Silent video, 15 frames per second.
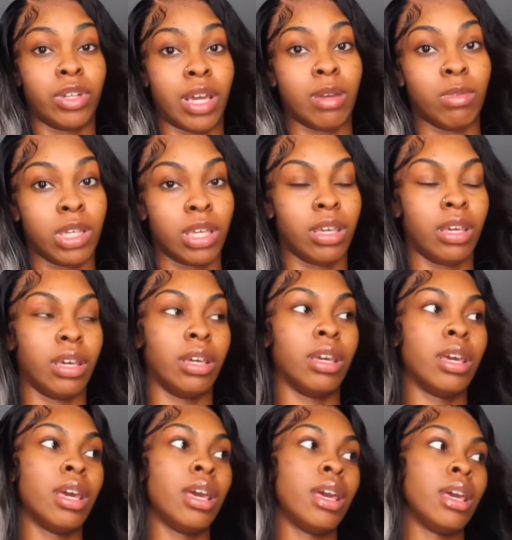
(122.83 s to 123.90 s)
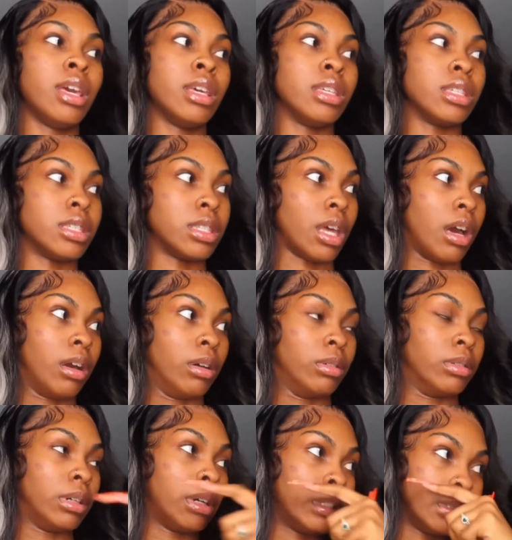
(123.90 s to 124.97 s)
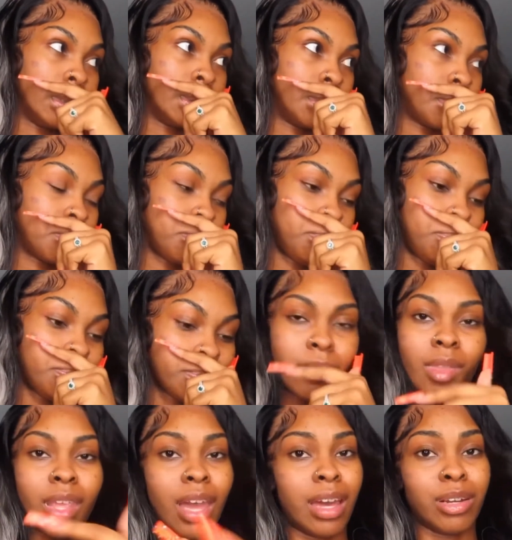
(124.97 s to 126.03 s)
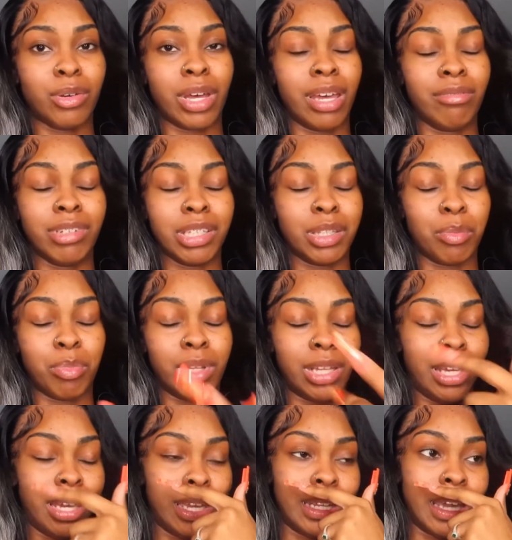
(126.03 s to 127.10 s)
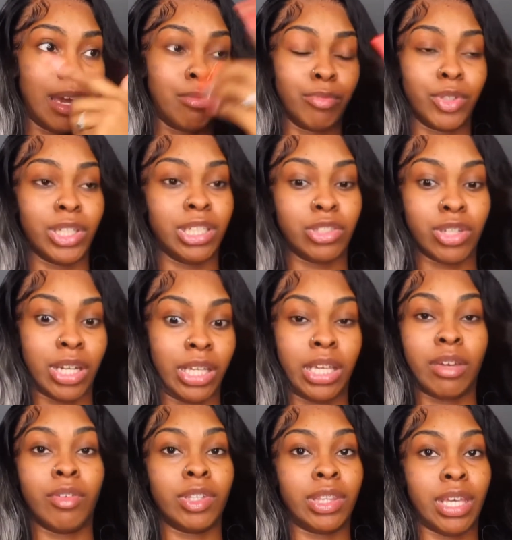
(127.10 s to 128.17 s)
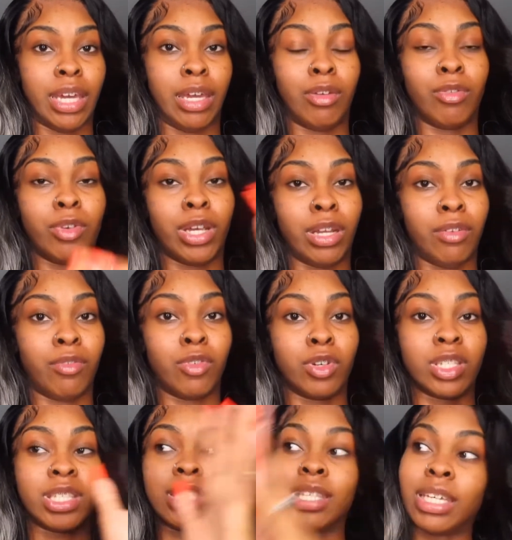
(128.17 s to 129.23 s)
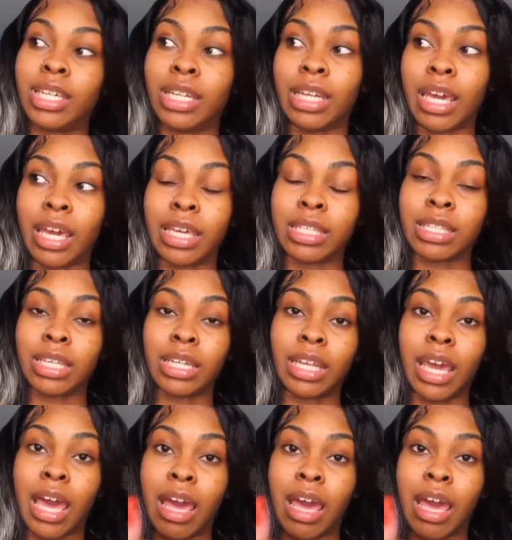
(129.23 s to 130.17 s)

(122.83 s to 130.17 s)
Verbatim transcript: Day weekend. So, uh... I don't have nothing planned. I'm really trying to get everything ready for Sunday. Sunday I